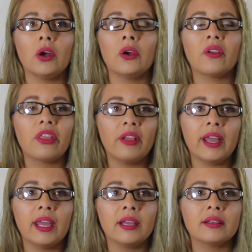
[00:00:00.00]

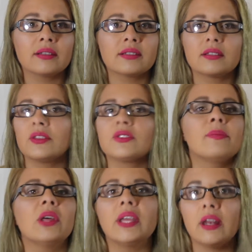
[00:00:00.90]
Earthlings. There's
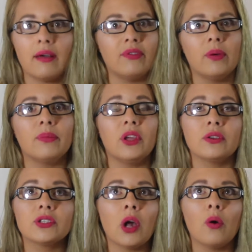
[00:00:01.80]
a million of them.
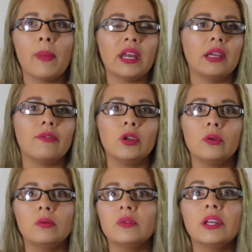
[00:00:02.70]
There's so many. If
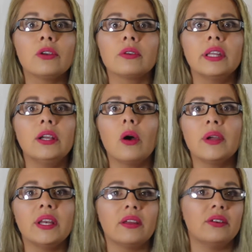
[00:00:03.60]
you literally go
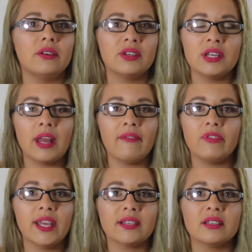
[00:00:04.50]
into
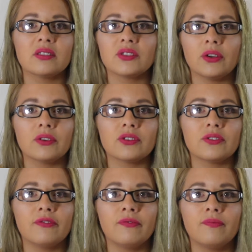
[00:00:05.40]
Netflix and
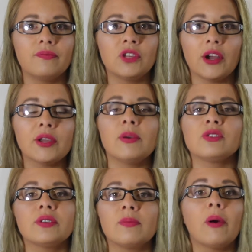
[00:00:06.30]
search
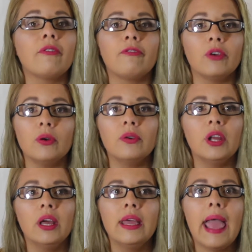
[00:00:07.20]
documentaries about
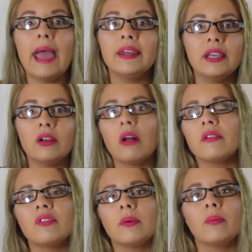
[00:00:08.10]
food, any and
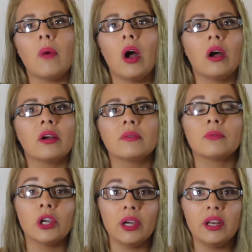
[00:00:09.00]
all of them are
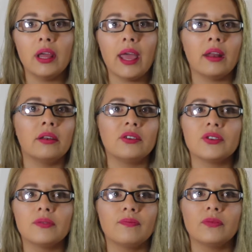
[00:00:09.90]
good,
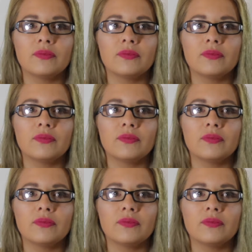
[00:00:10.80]
and